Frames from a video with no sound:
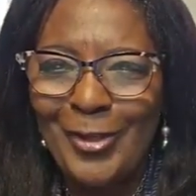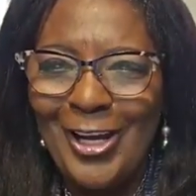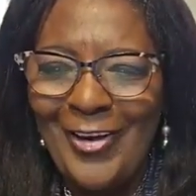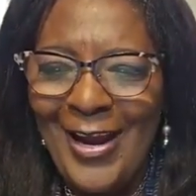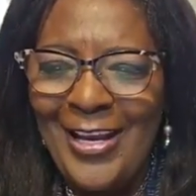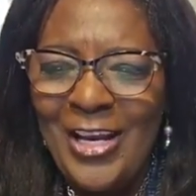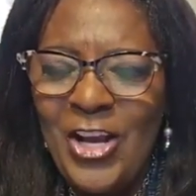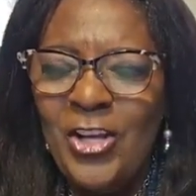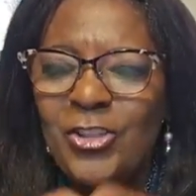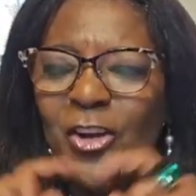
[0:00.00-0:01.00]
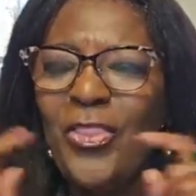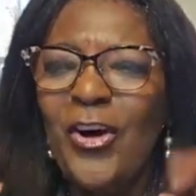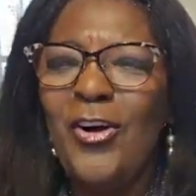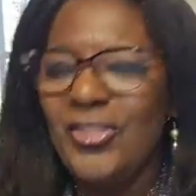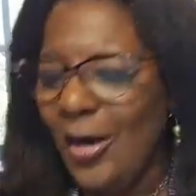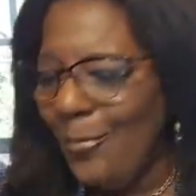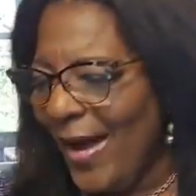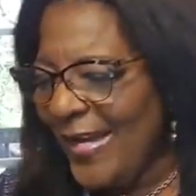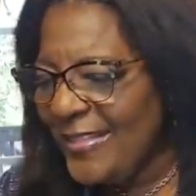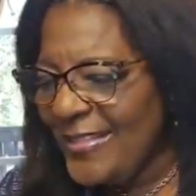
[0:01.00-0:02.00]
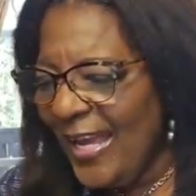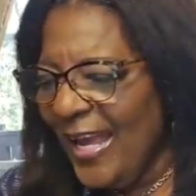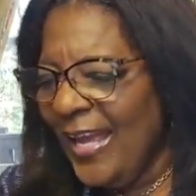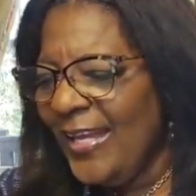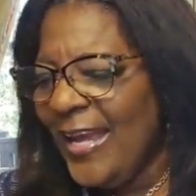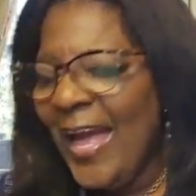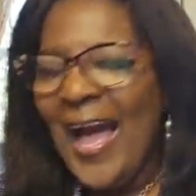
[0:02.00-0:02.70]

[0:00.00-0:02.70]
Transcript: All right. So those are my 10